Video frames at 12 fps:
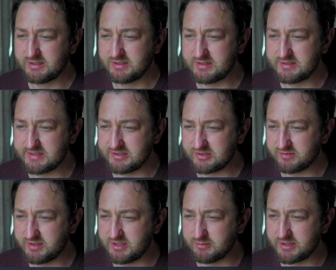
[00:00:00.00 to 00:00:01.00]
sensor
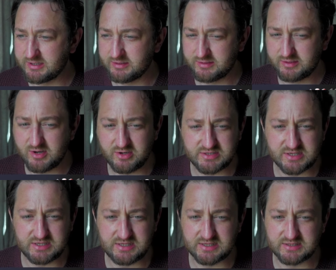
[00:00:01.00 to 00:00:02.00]
anyway. Can't see
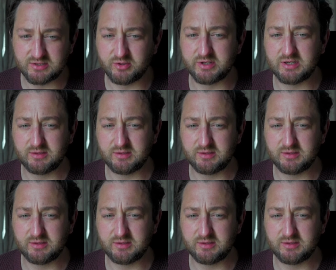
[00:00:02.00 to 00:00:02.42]
any dust on it,